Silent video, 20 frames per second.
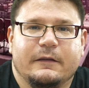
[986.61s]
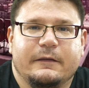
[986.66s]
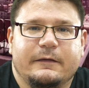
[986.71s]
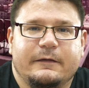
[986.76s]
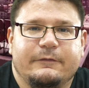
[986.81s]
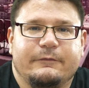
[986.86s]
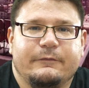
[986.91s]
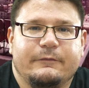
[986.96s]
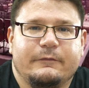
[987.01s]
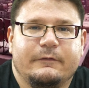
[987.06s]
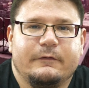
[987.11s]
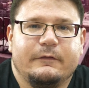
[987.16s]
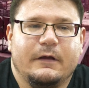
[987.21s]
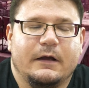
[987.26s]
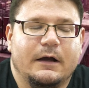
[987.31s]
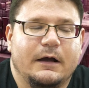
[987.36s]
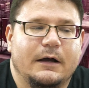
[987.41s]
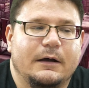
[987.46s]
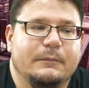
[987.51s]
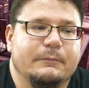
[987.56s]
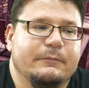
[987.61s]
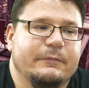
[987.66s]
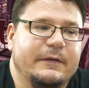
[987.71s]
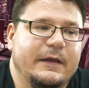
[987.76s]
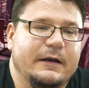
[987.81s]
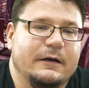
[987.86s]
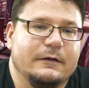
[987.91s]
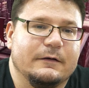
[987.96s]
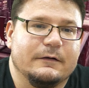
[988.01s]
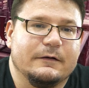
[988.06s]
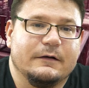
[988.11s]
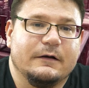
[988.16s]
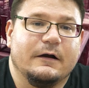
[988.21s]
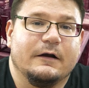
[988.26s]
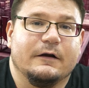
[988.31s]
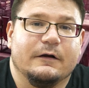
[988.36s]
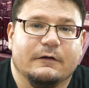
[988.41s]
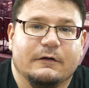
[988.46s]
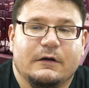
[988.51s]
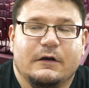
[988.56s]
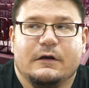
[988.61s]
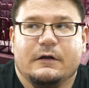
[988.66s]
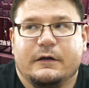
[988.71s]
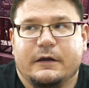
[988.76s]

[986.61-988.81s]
of this um, that are, are,